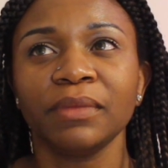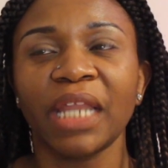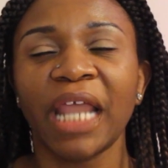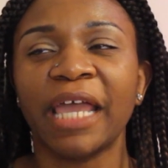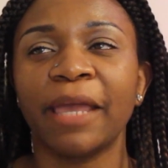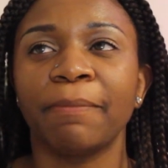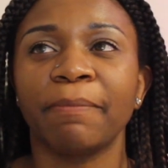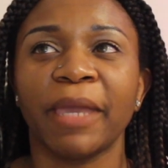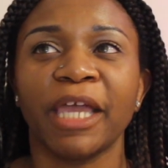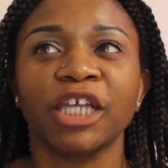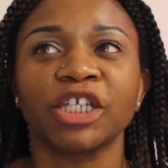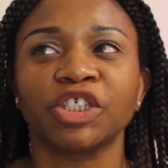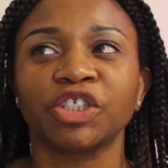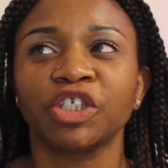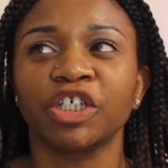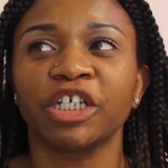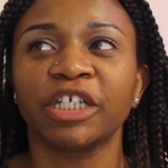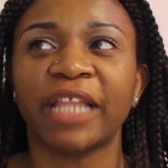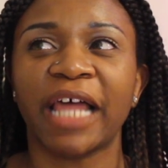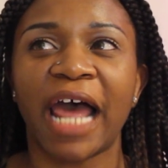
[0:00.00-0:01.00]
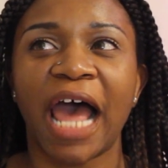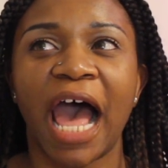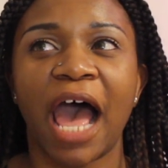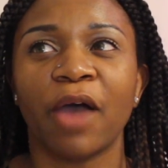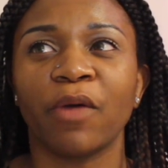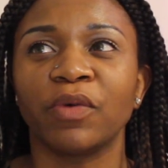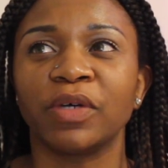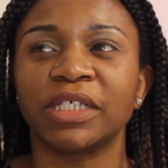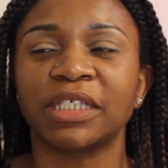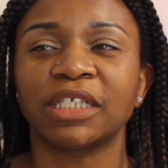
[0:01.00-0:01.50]
and make sure that I
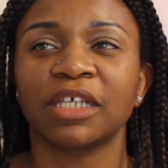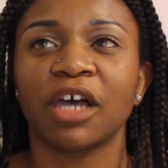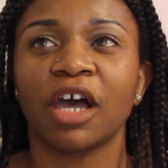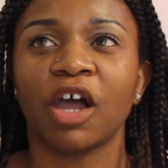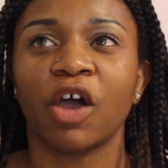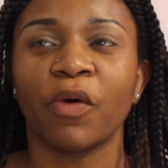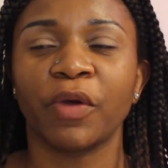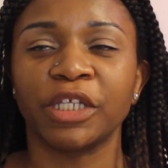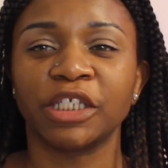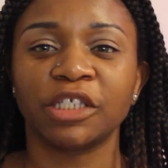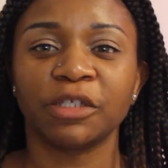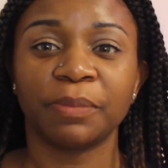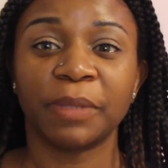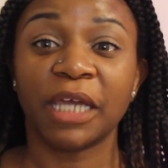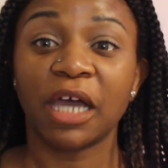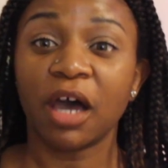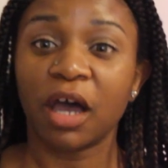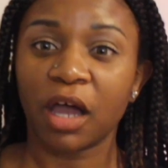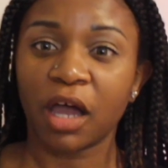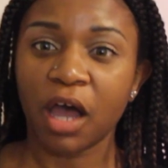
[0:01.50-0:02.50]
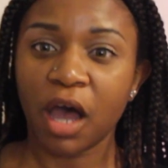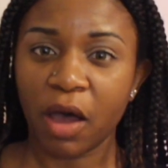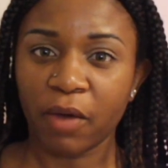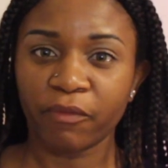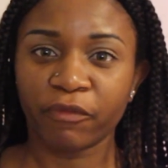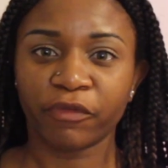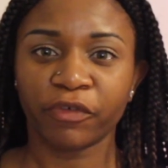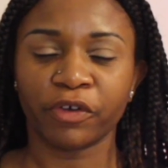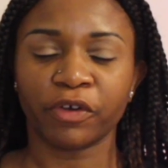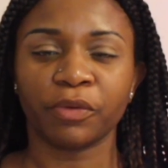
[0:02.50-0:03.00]
was going to be
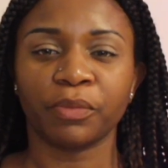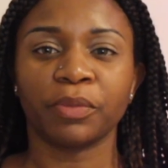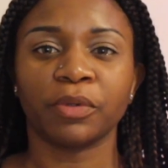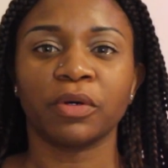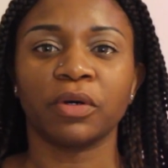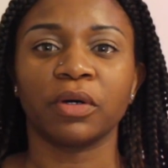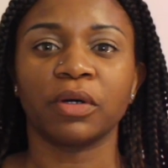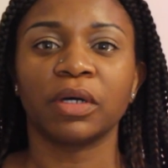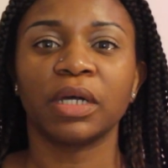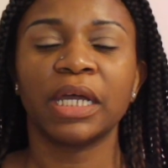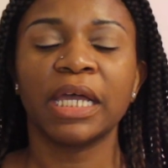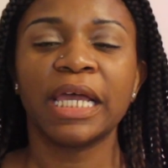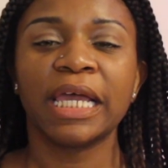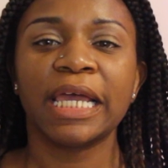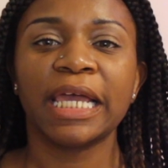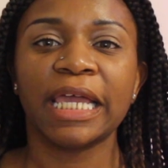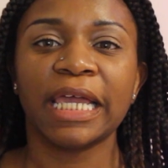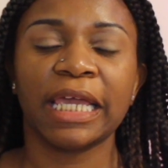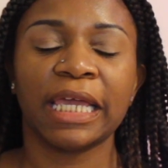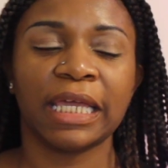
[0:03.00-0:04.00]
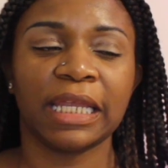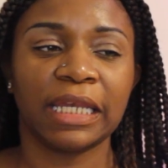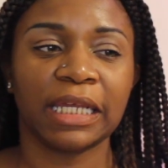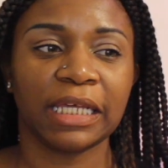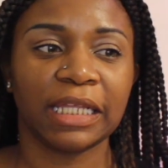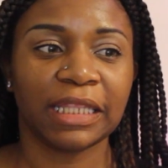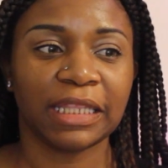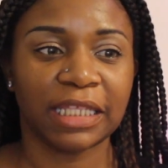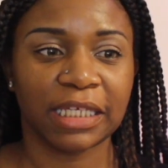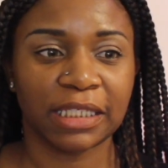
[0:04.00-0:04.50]
uncomfortable
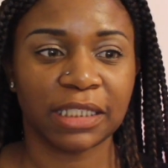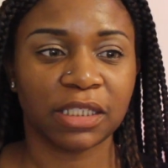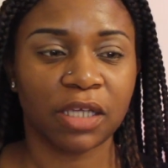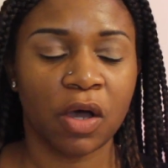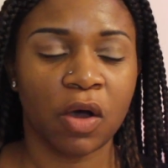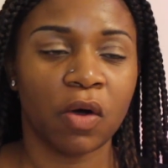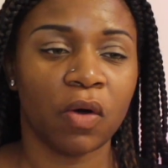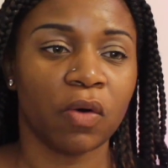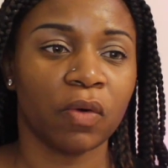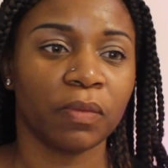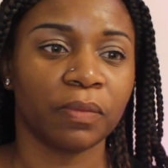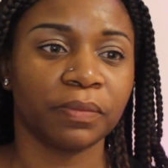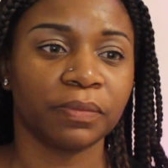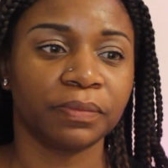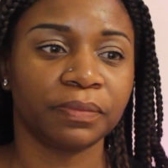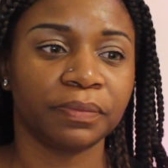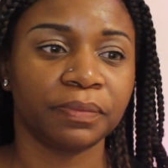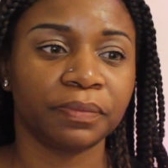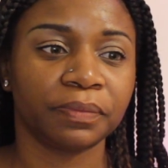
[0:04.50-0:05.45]
in this home.